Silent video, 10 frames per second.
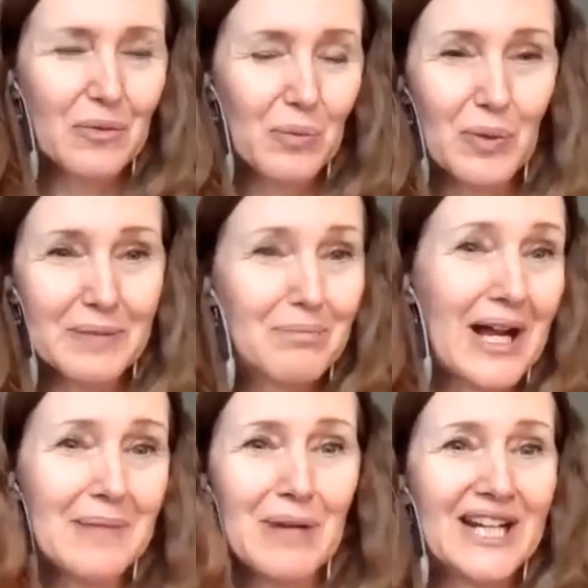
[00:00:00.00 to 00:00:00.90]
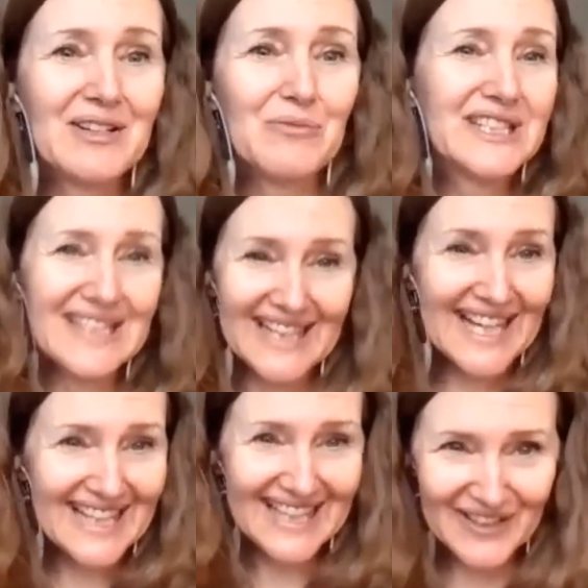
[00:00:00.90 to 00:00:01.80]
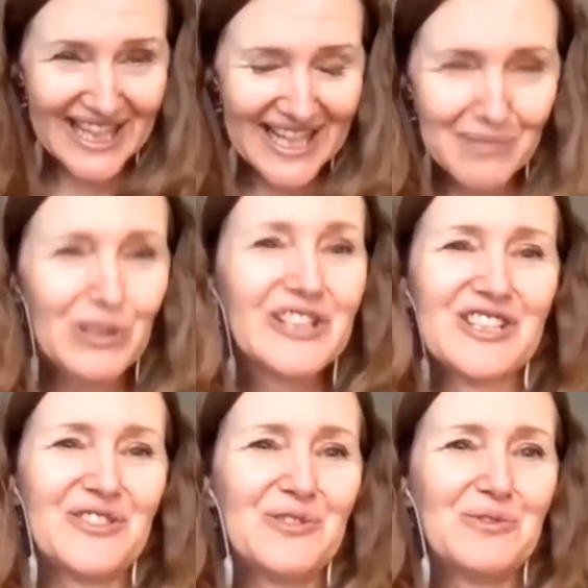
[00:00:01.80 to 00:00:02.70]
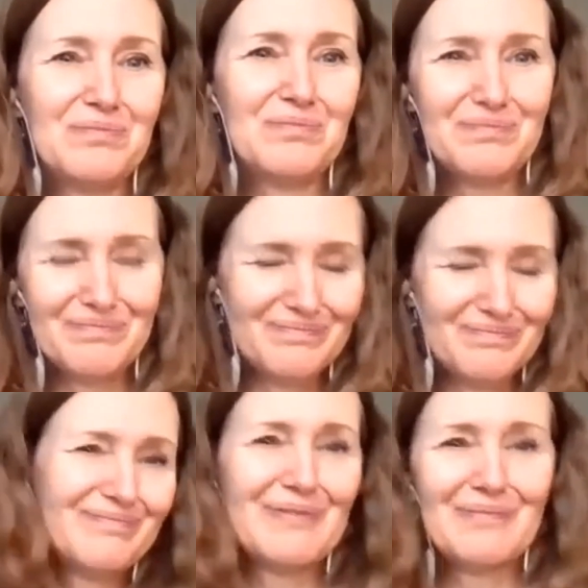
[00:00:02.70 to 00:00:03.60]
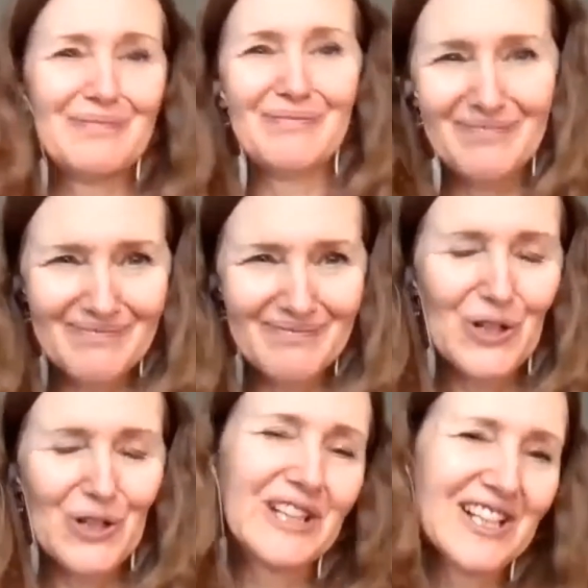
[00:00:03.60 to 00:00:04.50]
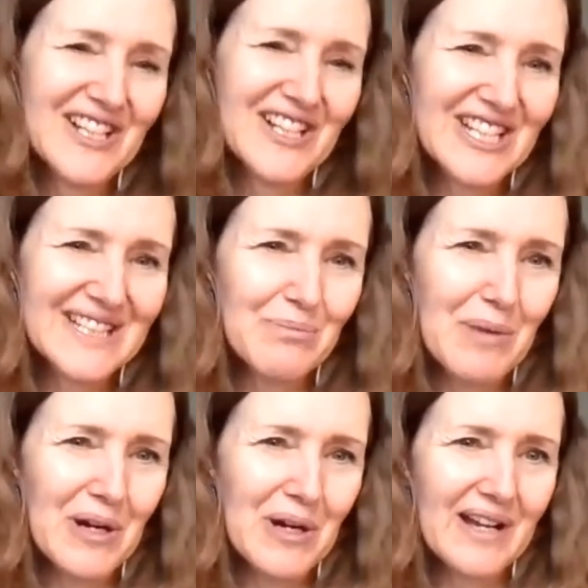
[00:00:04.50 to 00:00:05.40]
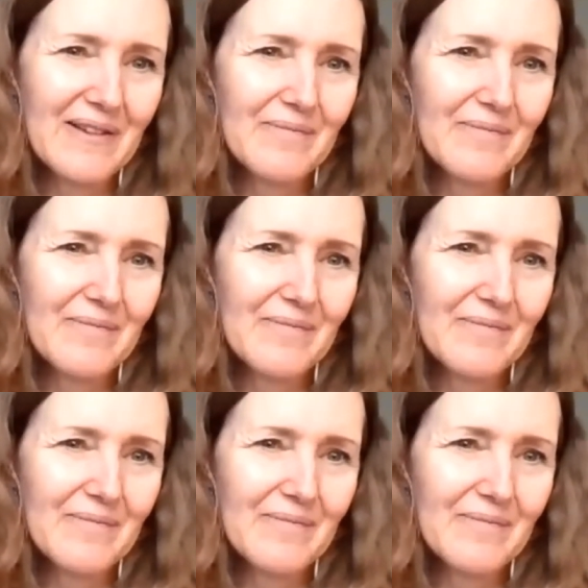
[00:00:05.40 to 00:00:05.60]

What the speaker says: when my mind was yet even able to hold a conscious memory.